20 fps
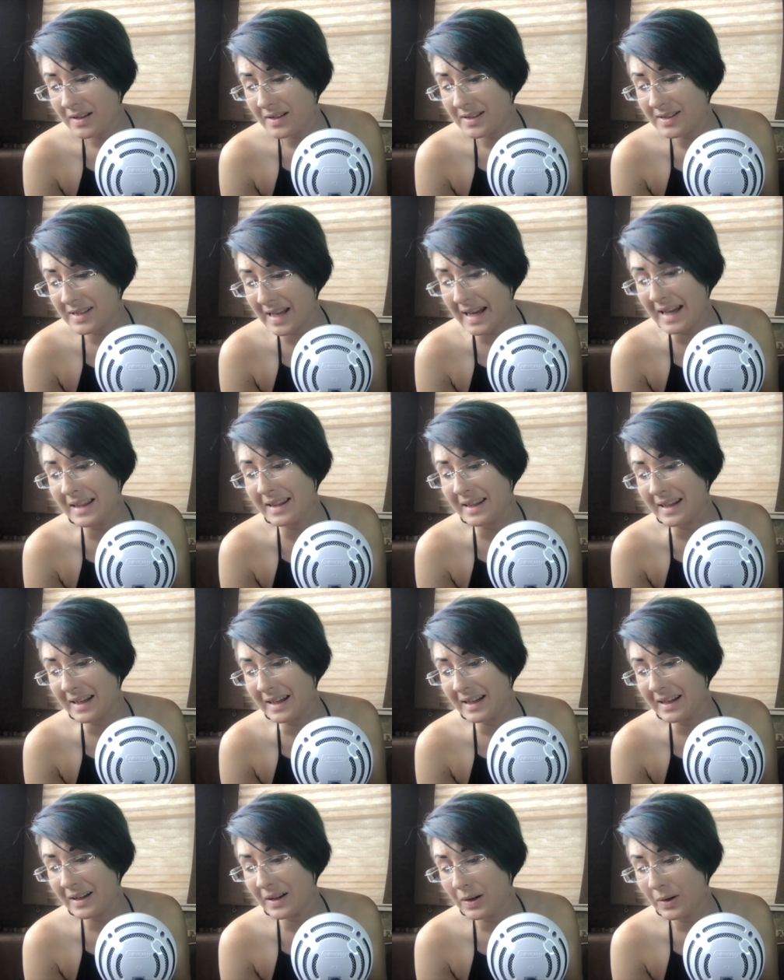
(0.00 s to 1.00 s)

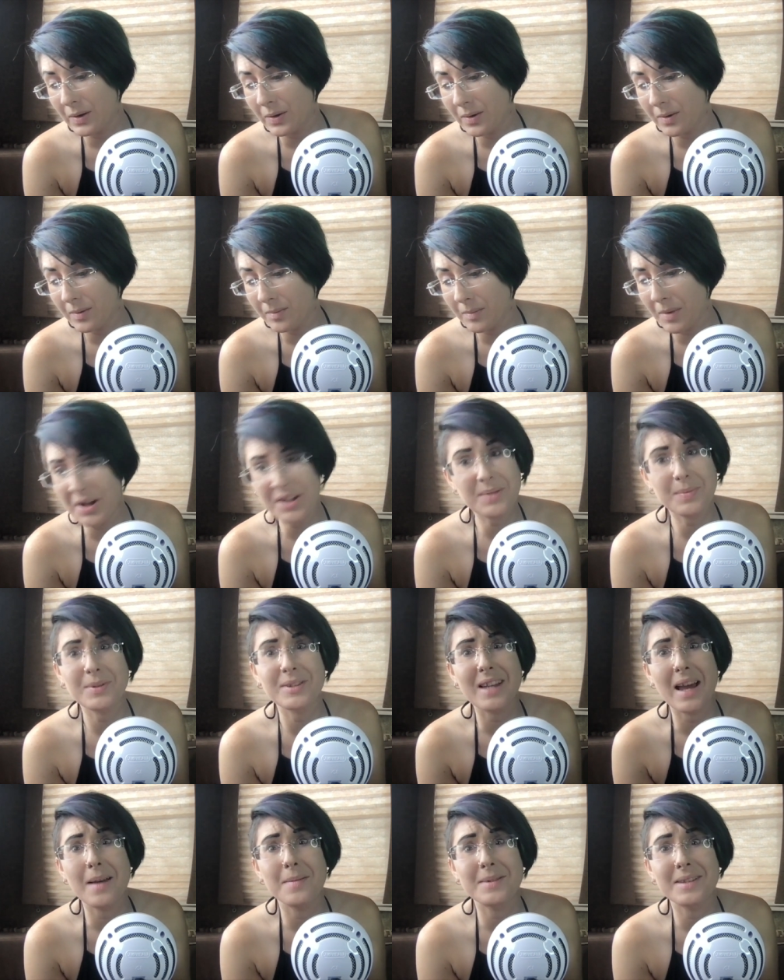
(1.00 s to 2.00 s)
daily, multiple
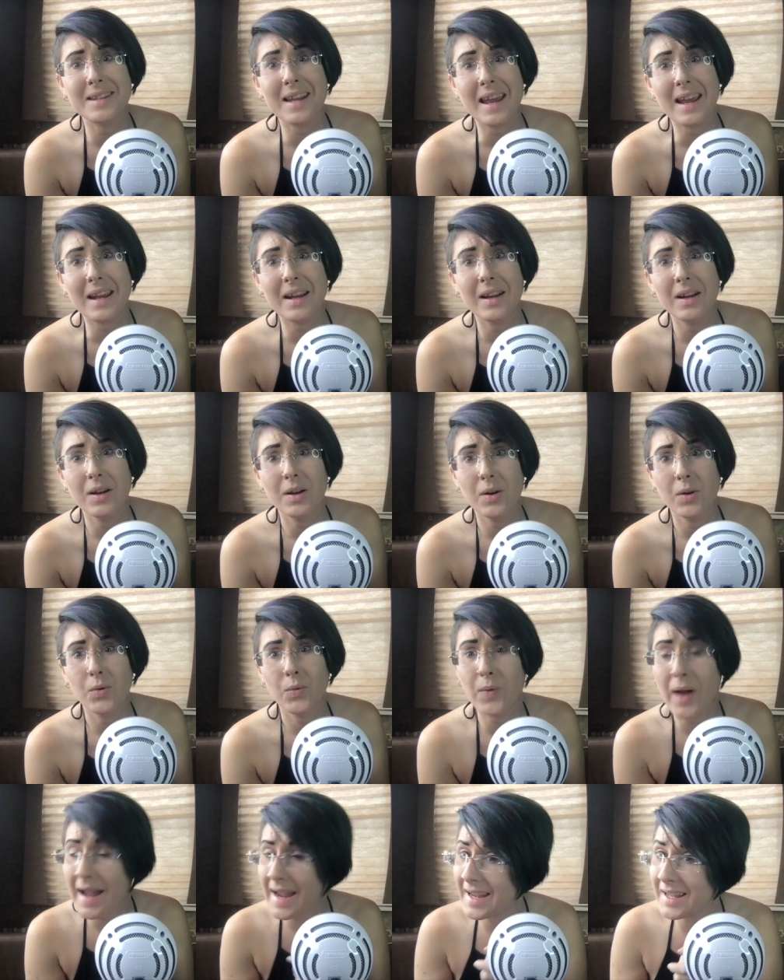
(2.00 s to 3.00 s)
times a day,
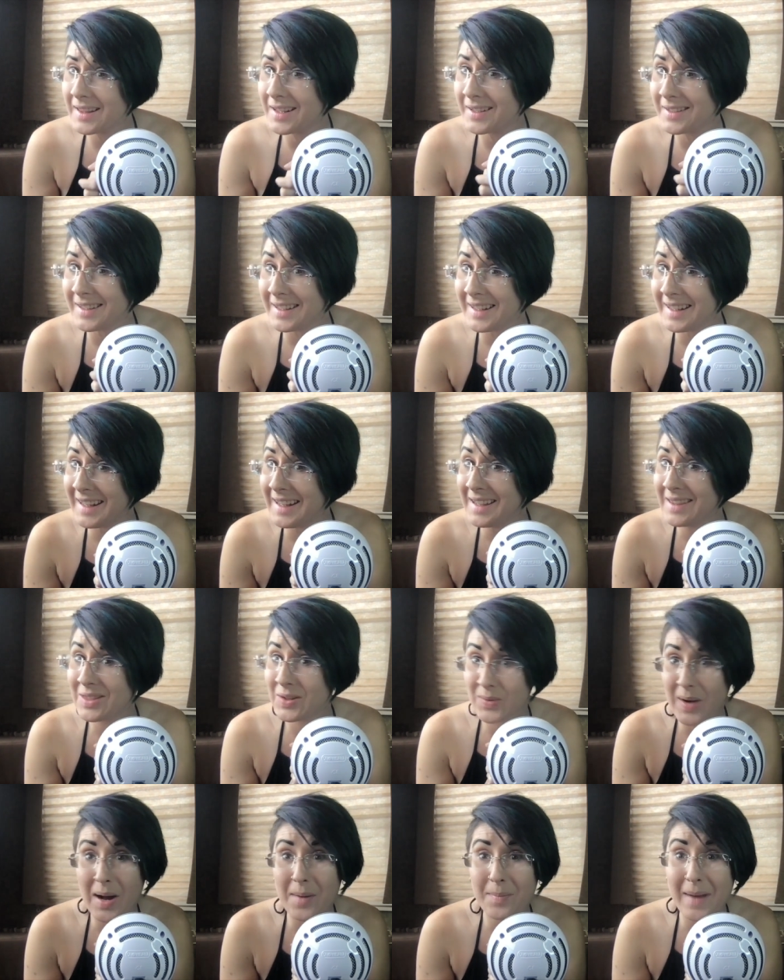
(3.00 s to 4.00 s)
regularly
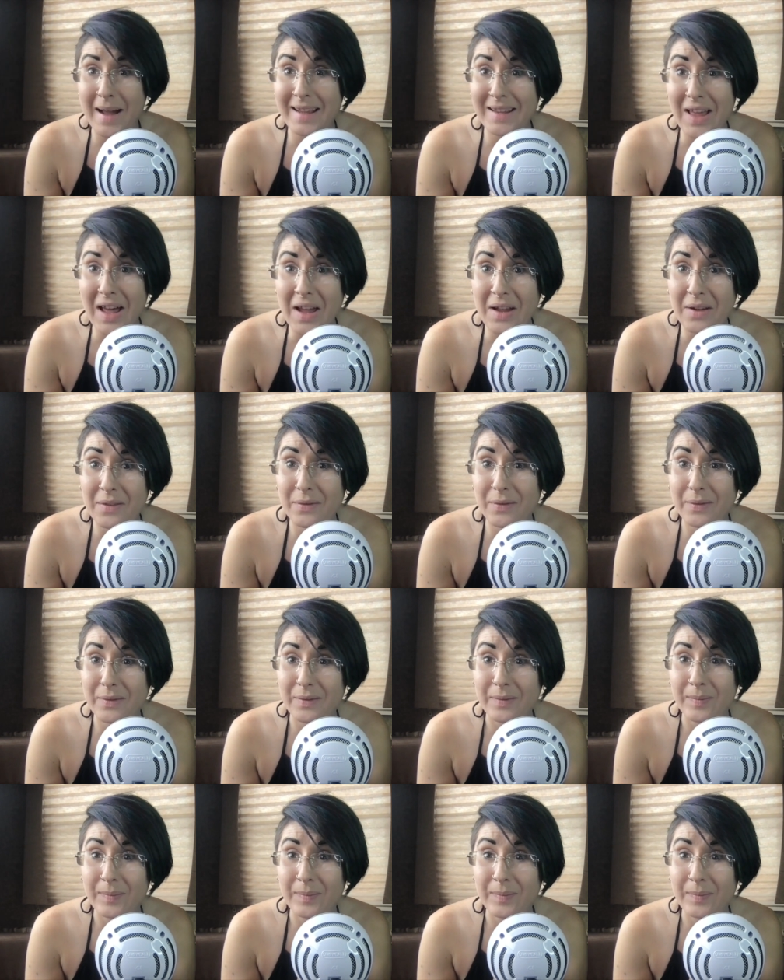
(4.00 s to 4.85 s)
throughout my life.